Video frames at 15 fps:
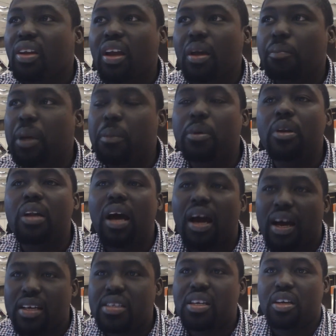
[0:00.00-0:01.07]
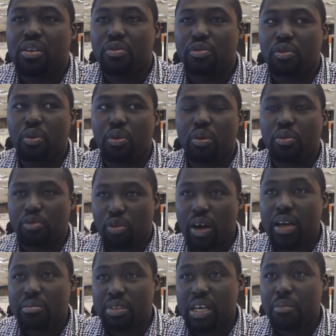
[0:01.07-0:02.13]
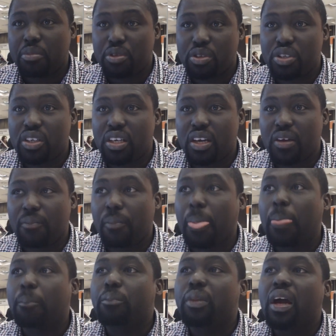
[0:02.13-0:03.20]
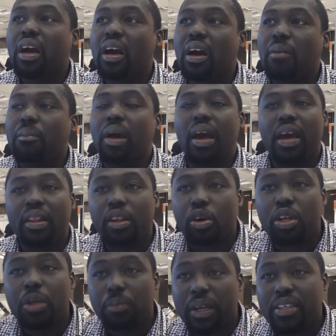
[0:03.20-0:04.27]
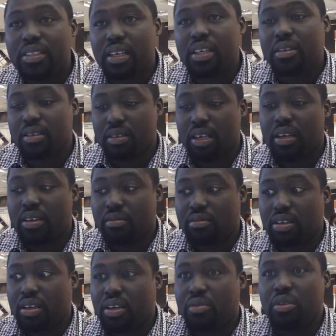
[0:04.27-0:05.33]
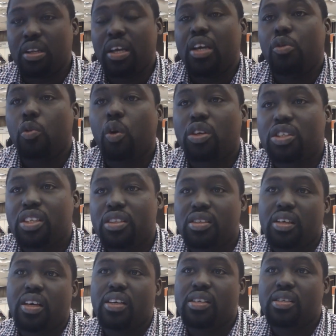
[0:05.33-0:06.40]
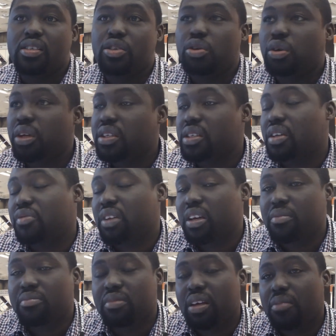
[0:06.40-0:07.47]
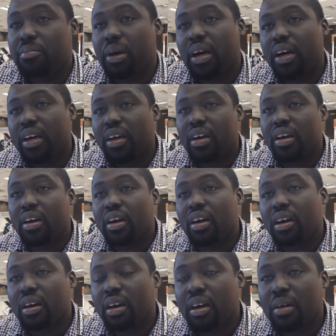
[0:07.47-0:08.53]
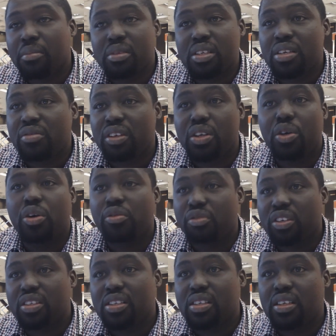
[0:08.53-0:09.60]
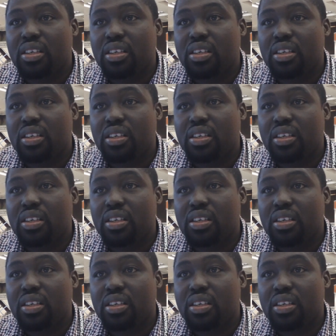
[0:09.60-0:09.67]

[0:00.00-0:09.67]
People are asking for Adam's Apples today, and the only place they can watch it is if they buy a DVD or a VCD.